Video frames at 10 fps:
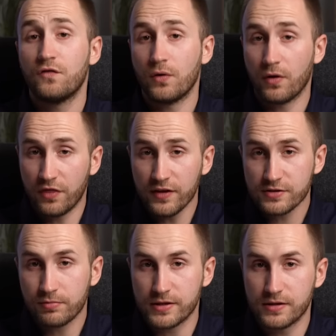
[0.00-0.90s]
For
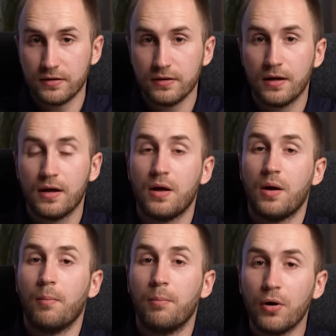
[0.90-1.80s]
this reason,
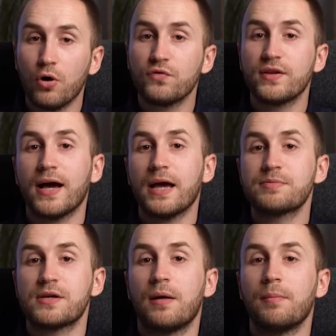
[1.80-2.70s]
both
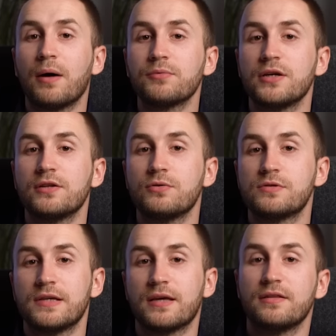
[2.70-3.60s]
types are mounted
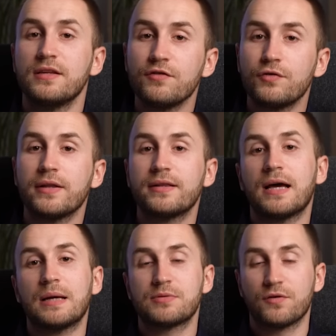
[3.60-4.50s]
using different
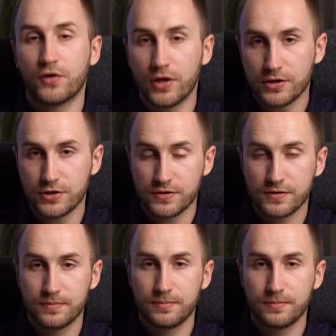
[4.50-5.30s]
types of hitches.